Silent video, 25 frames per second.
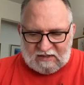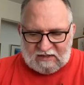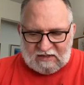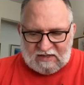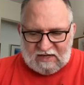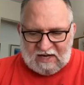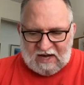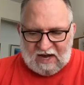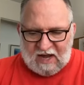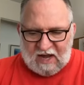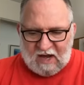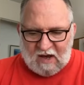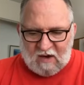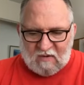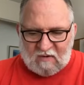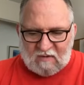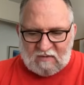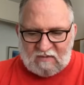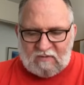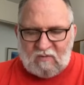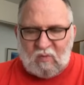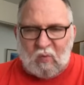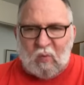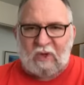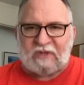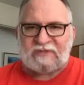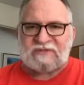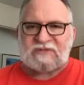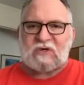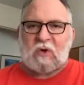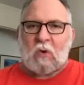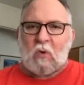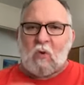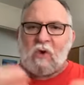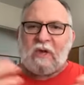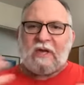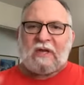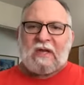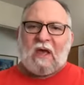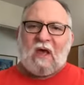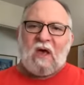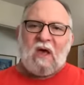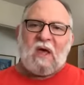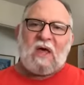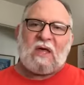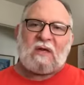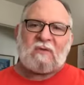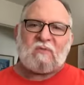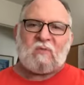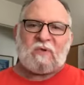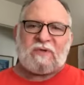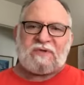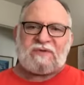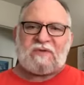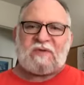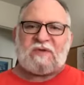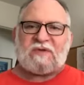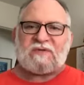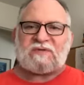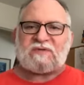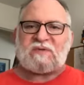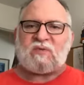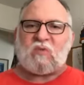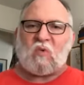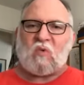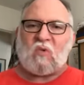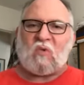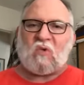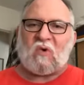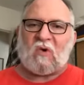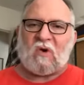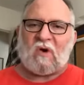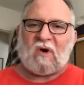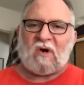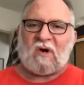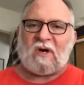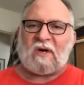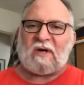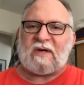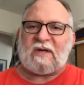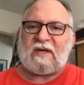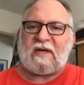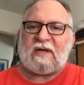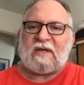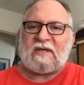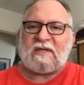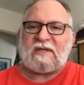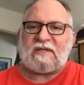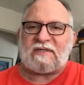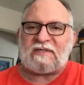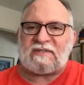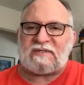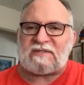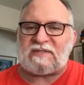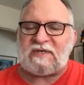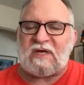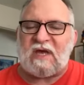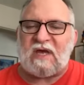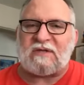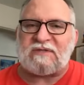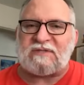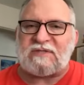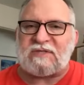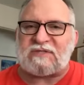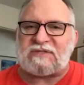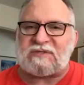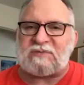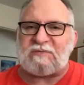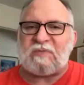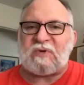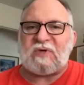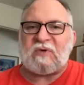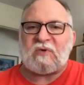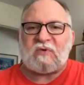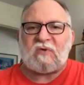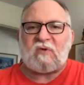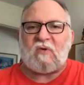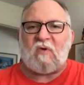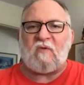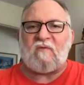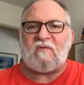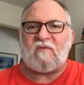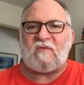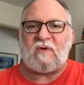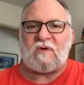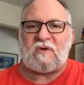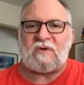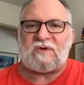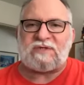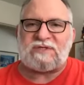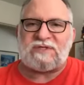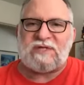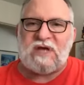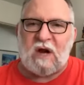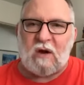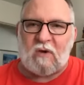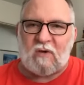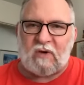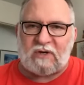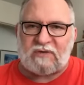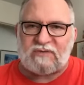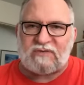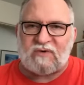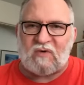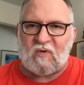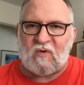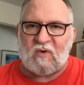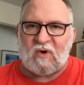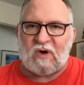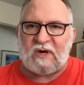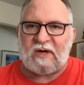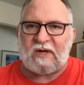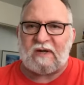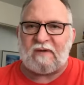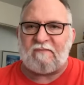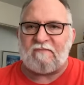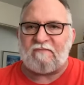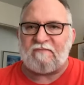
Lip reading: Now, what's going on with this war is a dispute over territory.